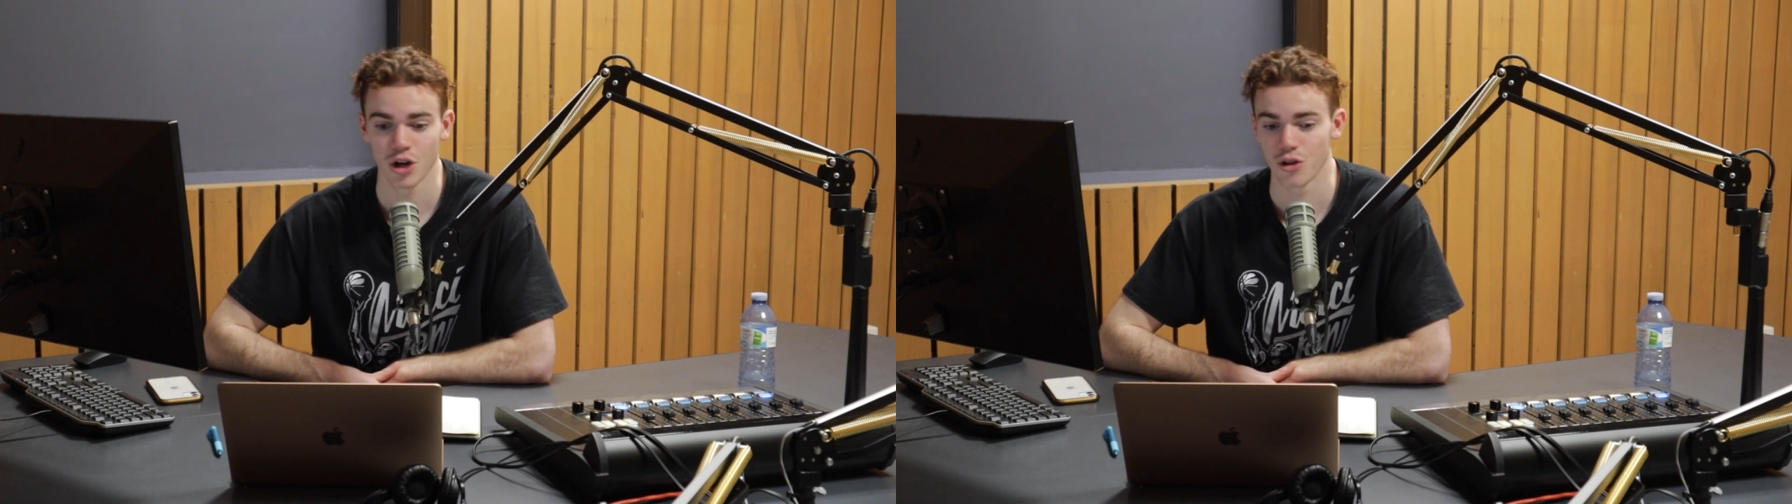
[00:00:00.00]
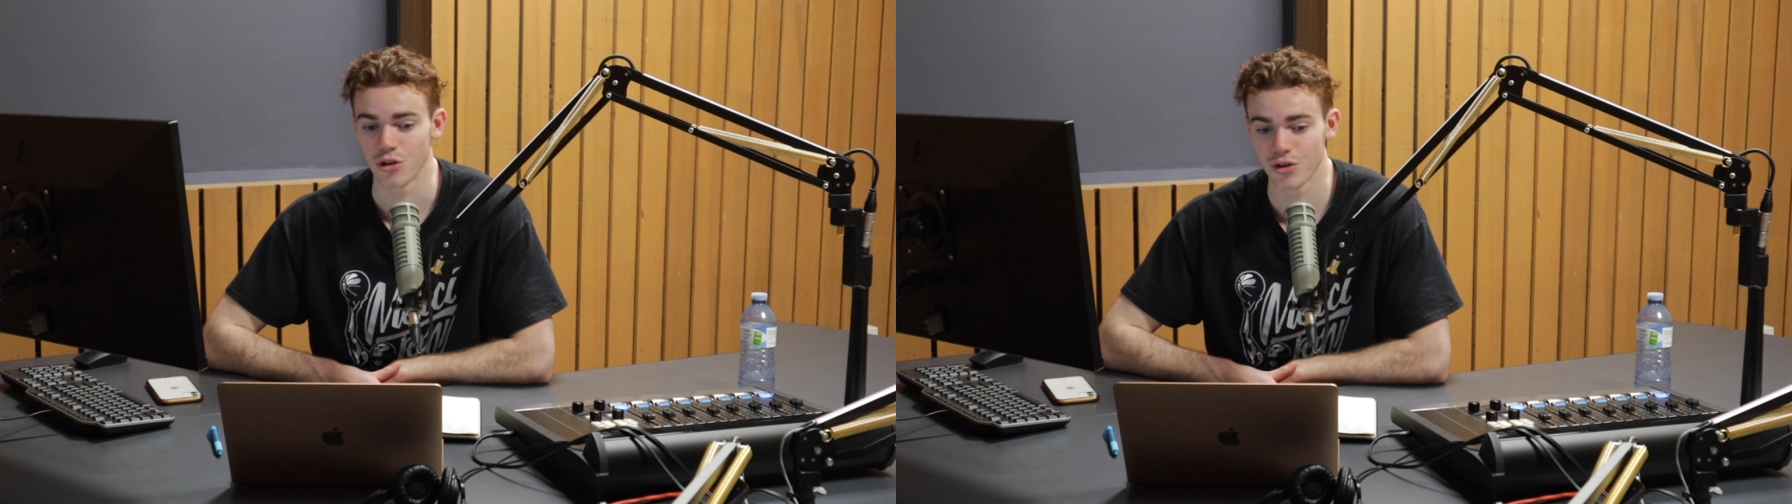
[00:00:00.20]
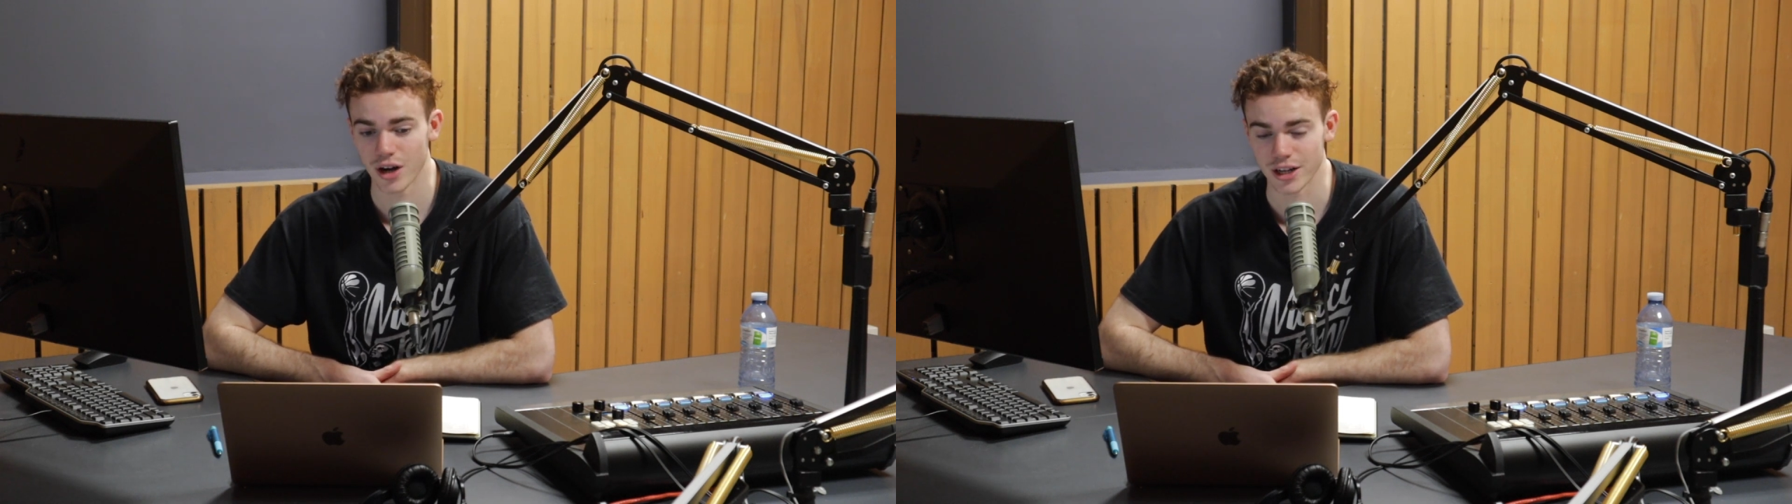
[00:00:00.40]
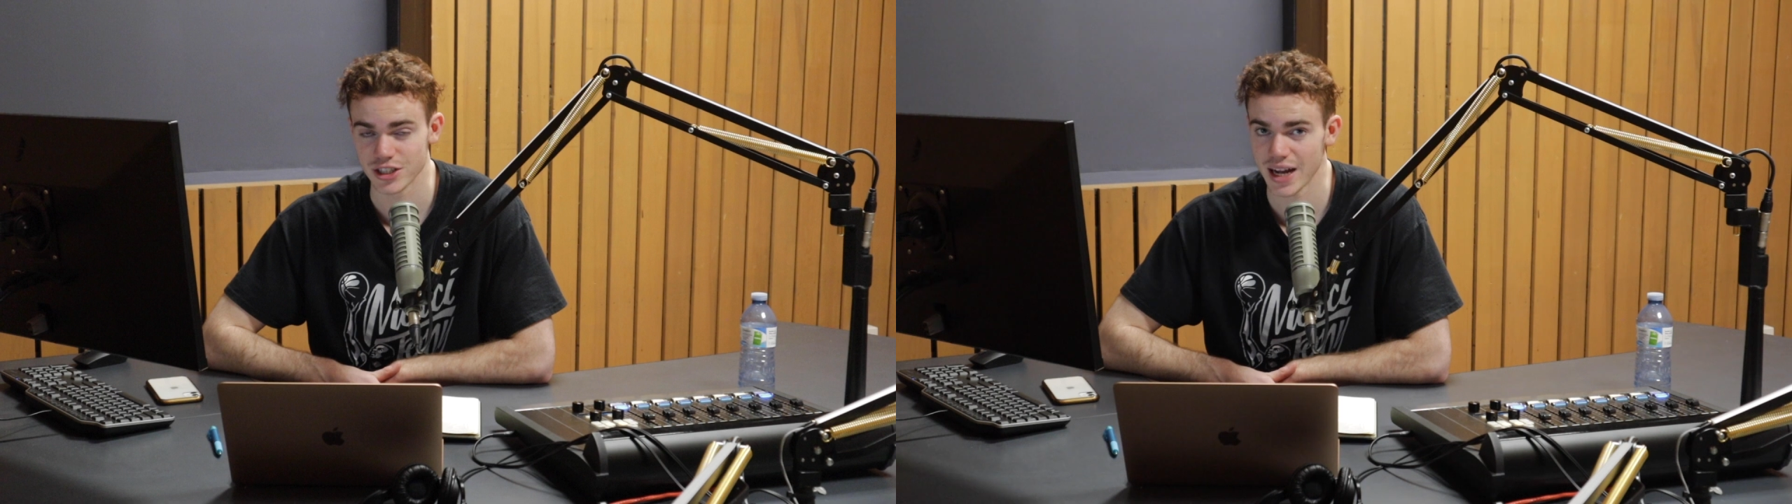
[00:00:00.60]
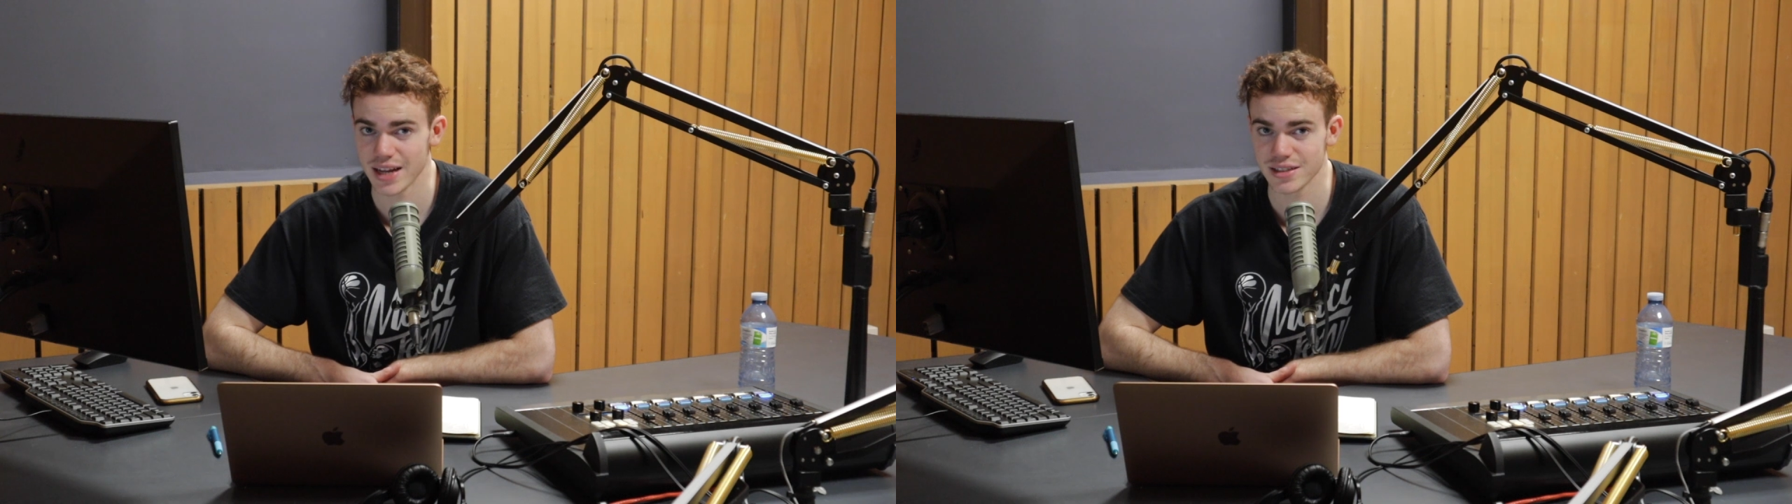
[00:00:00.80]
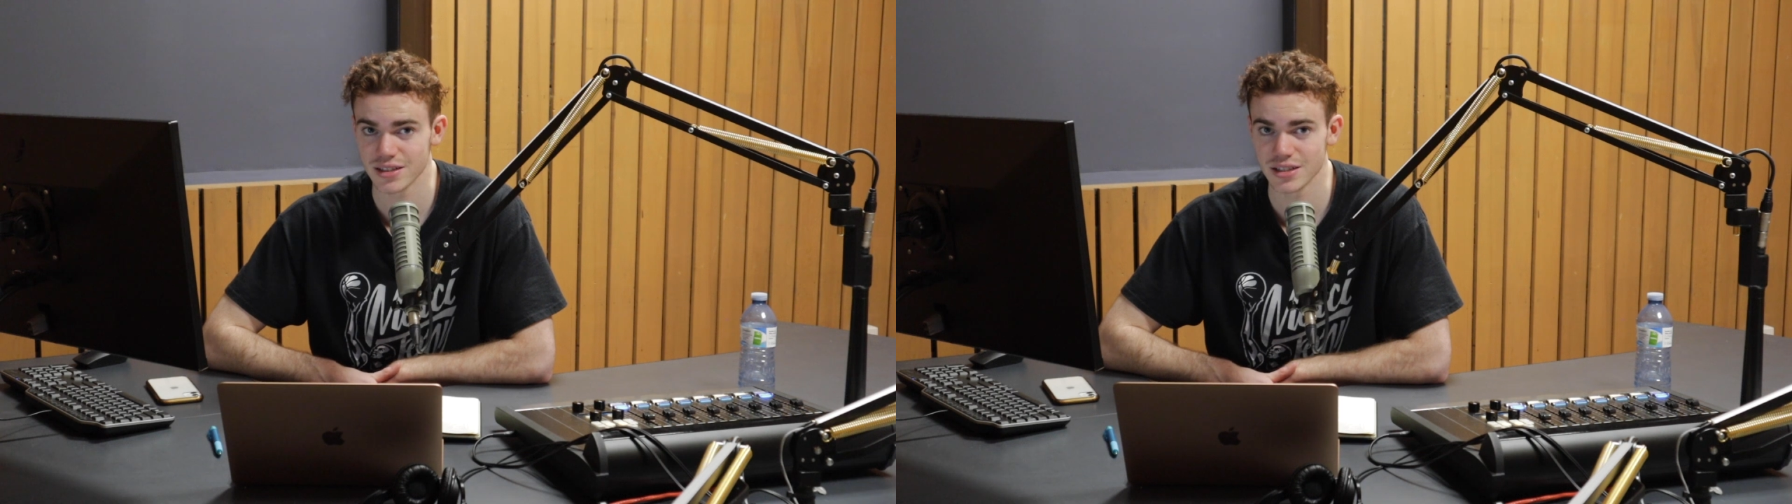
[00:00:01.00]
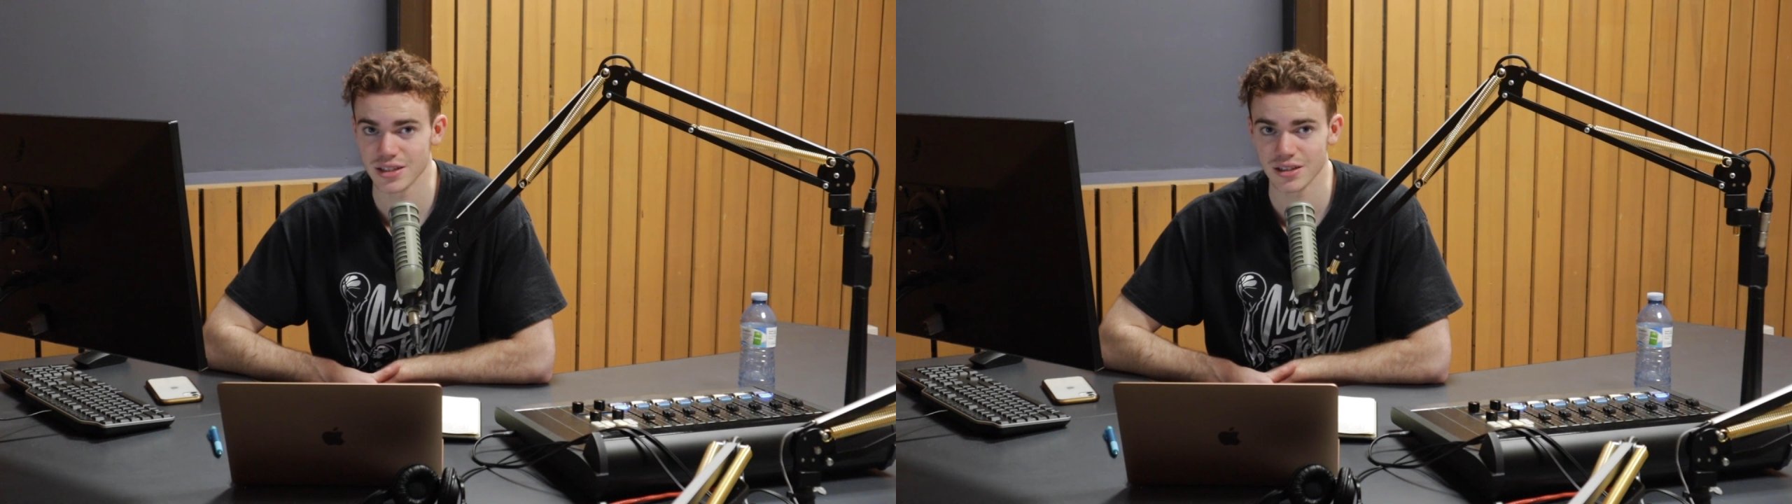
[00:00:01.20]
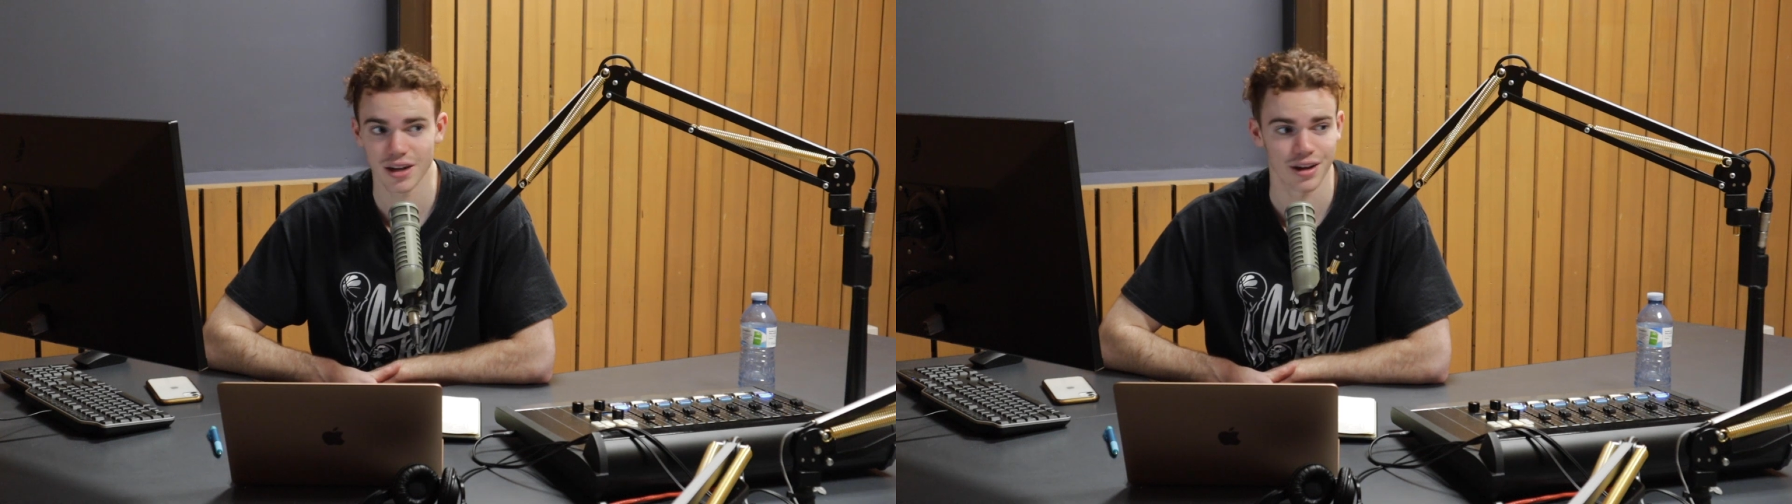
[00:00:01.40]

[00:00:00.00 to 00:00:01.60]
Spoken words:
The Utah Jazz this year,